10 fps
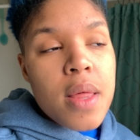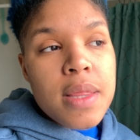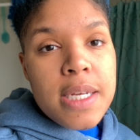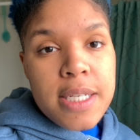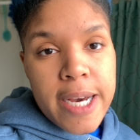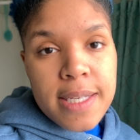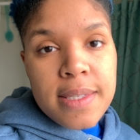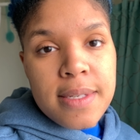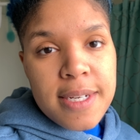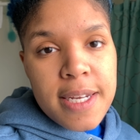the
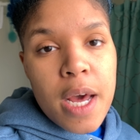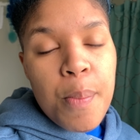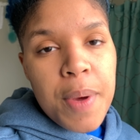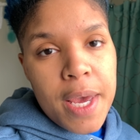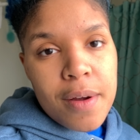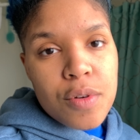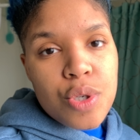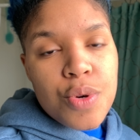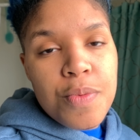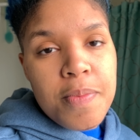test did appear
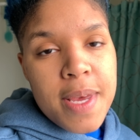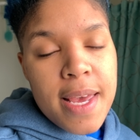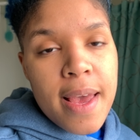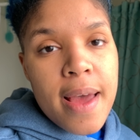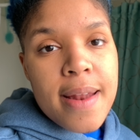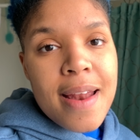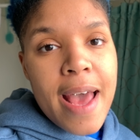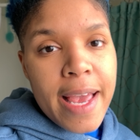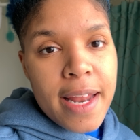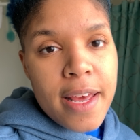to be
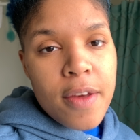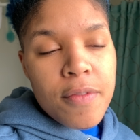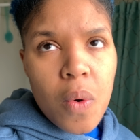negative,